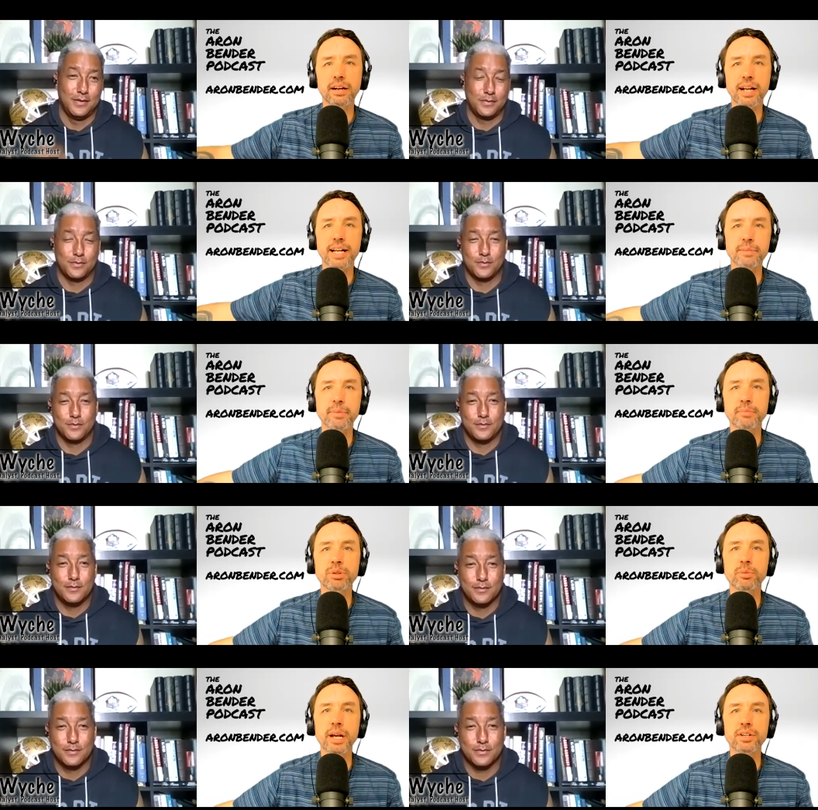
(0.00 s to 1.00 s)
Speaker 1: got them on
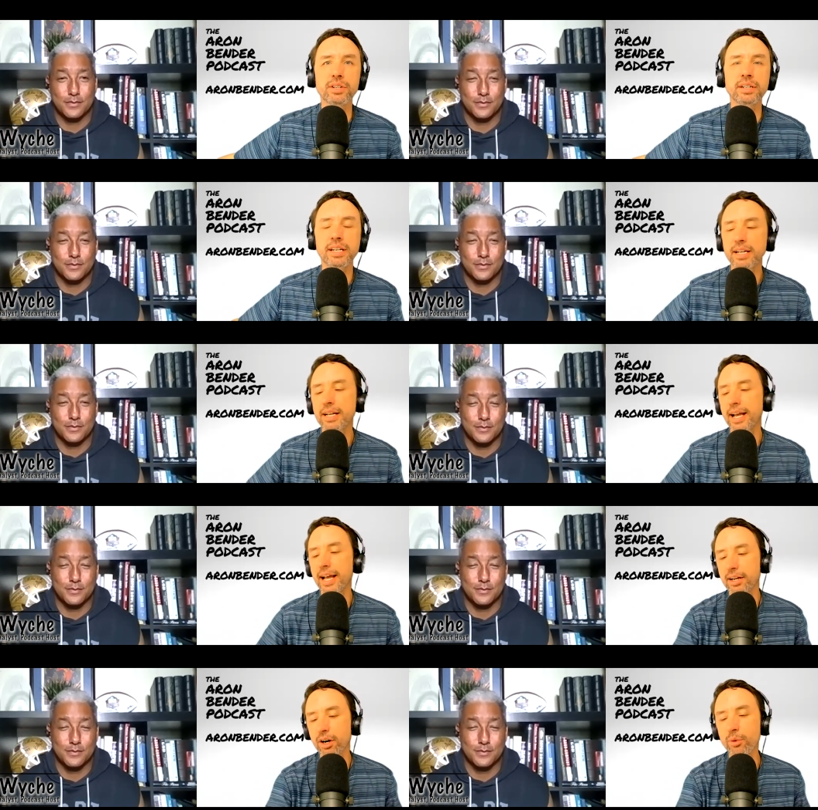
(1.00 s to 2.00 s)
probation.
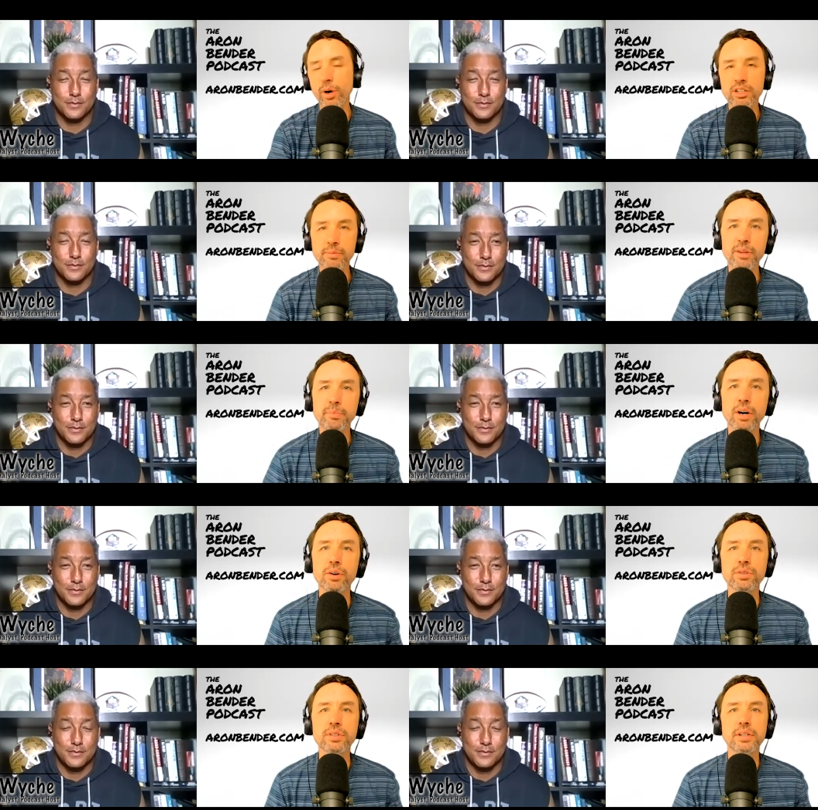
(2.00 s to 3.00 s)
And oh, welcome to the
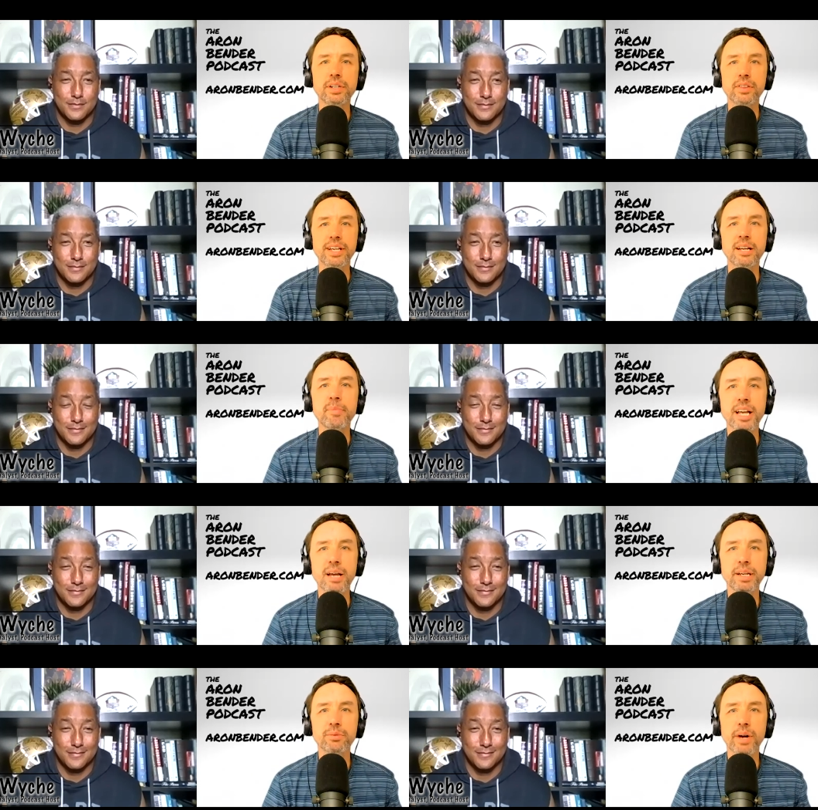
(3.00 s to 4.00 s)
post. You're the
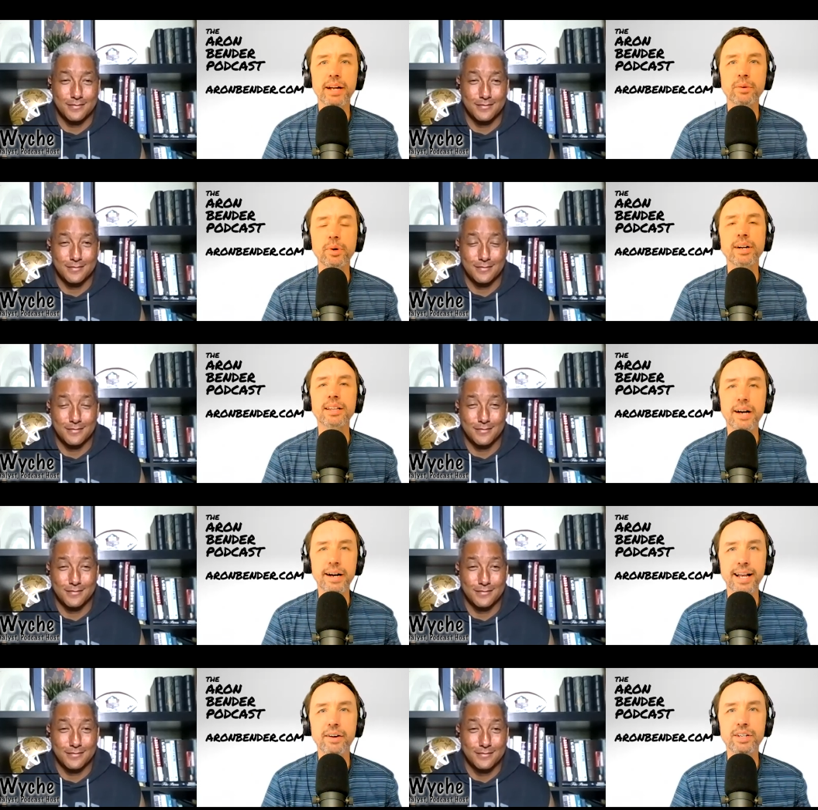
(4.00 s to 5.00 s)
NBA beat writer. We're in a
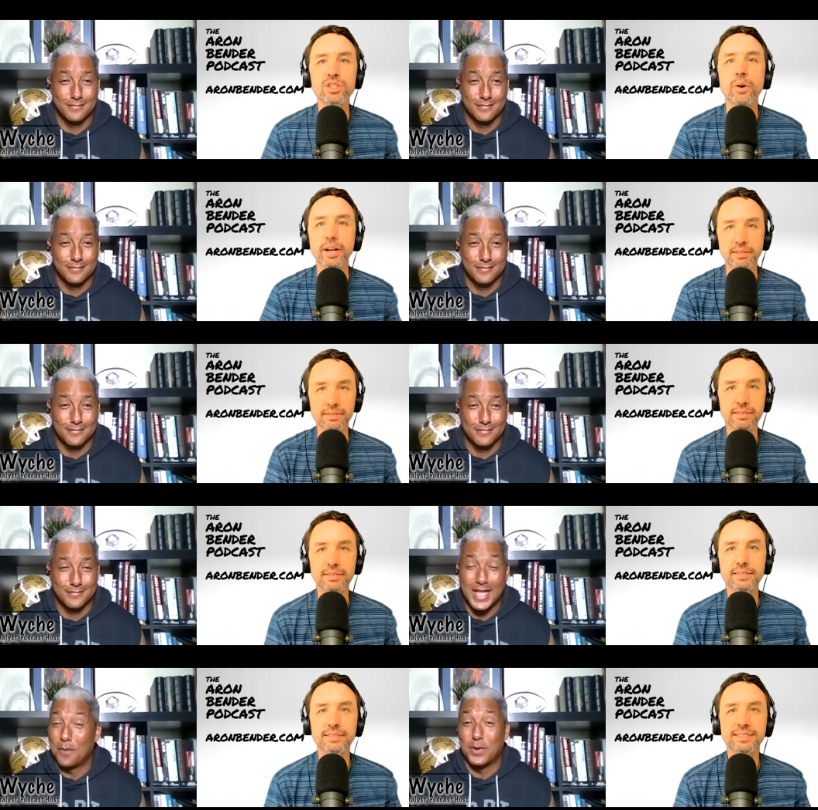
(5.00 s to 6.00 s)
lockout. Enjoy.
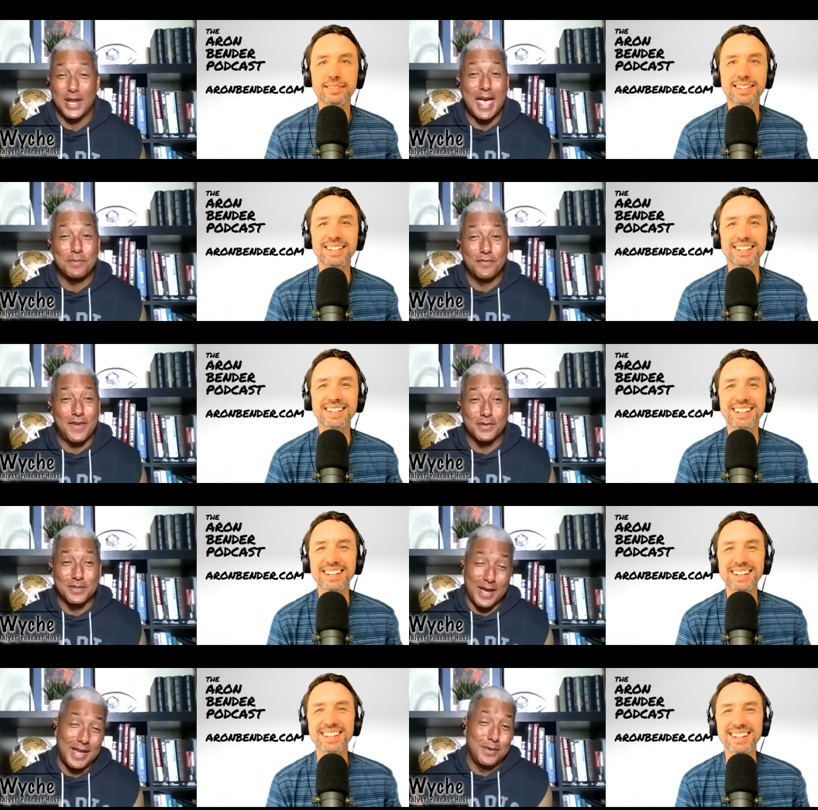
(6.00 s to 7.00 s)
Speaker 2: That would have happened if I
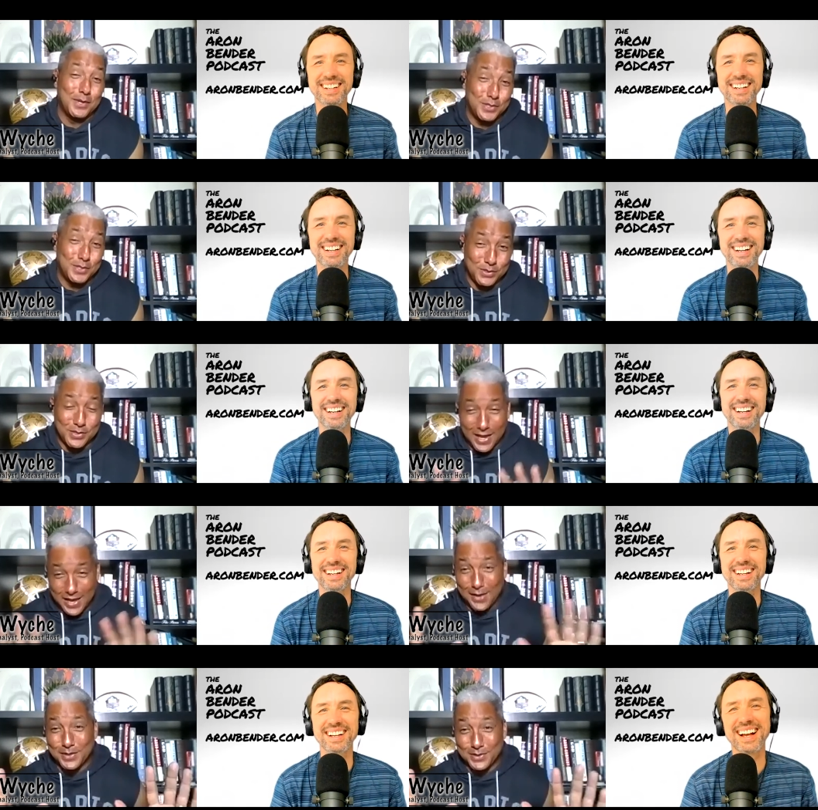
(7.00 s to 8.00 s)
was in Miami though too. So
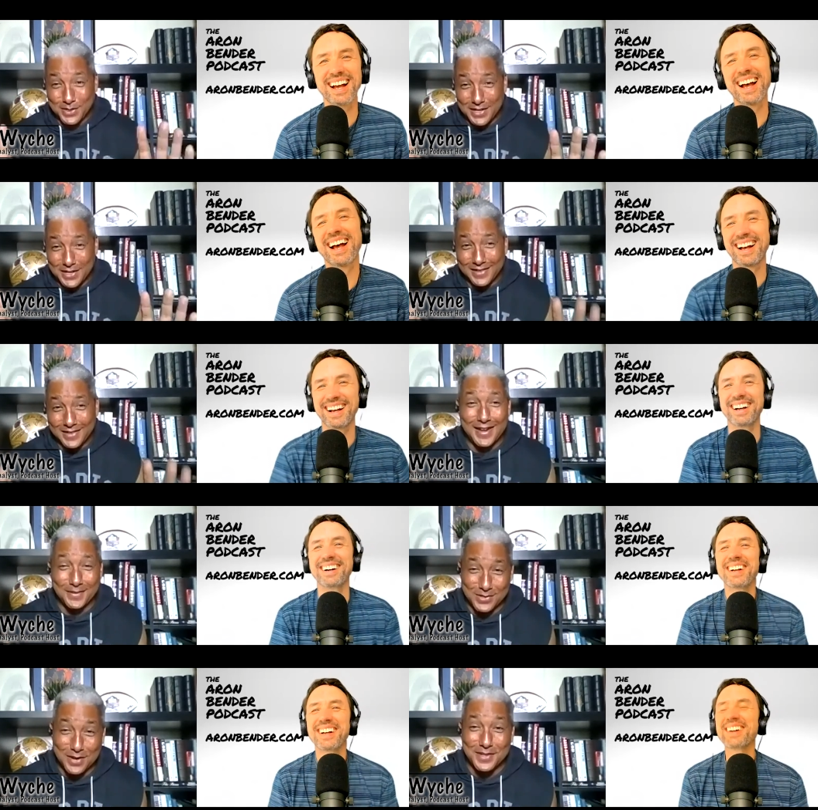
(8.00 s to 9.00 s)
I, I always look at it like
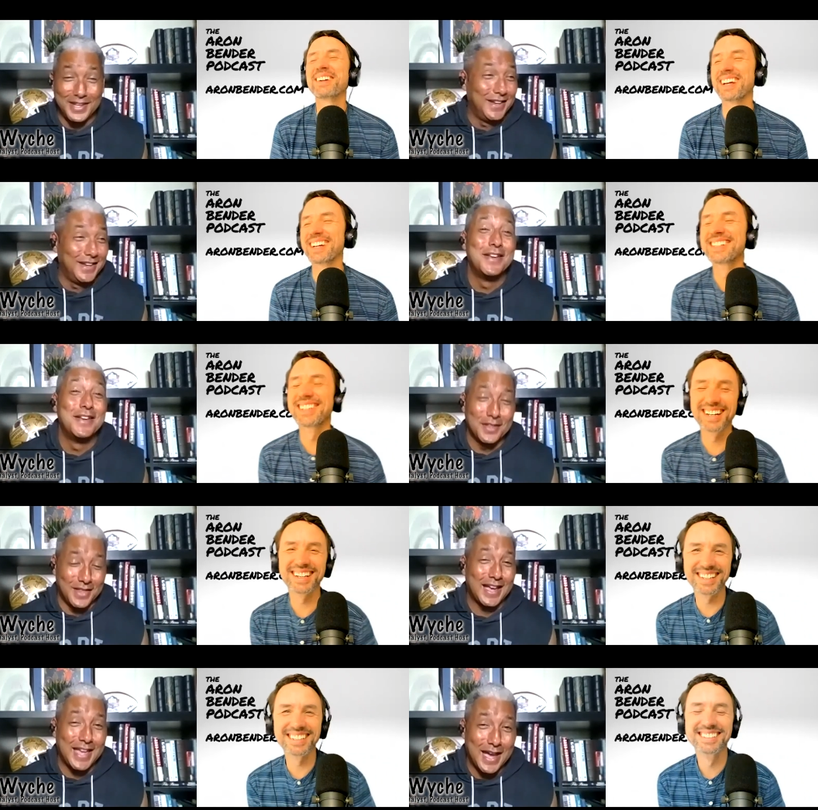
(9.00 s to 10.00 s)
that. I'm covering okay. the heat. Yeah, the
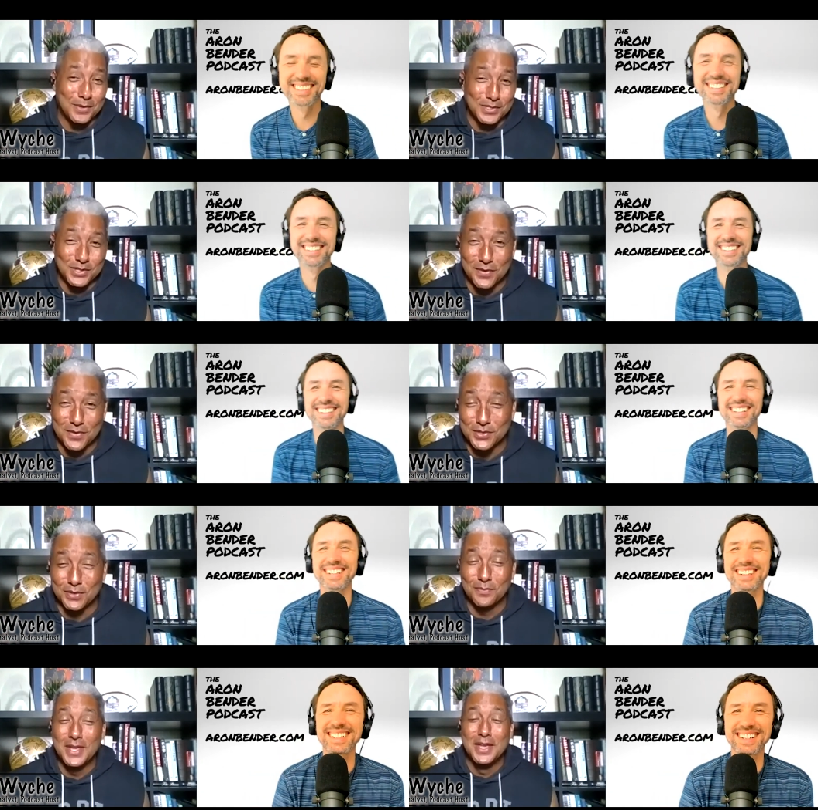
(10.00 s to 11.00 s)
yeah. lockout was
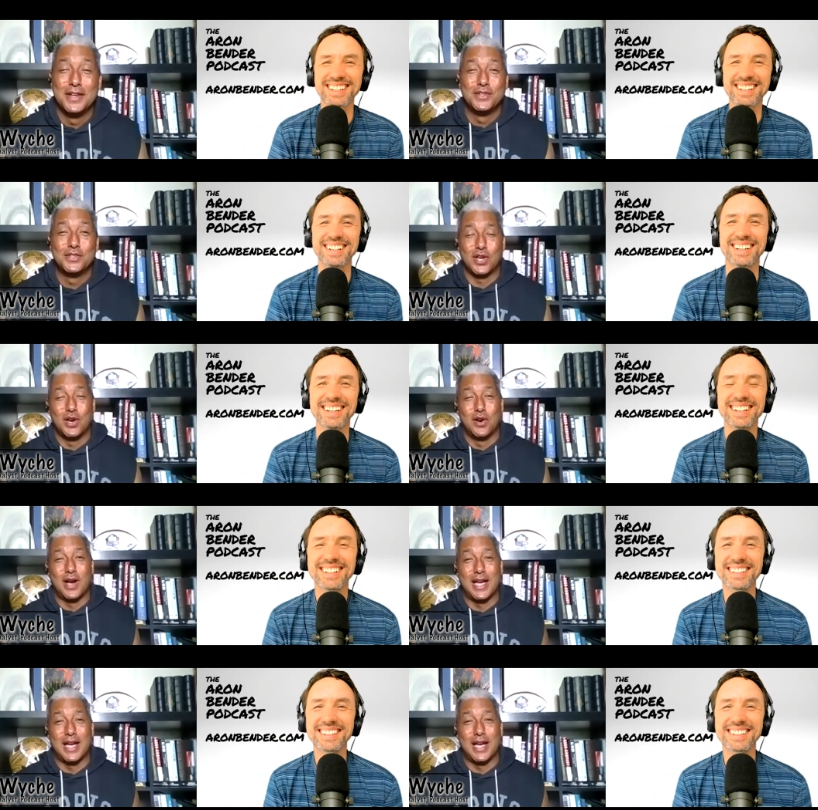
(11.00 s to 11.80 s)
universal. so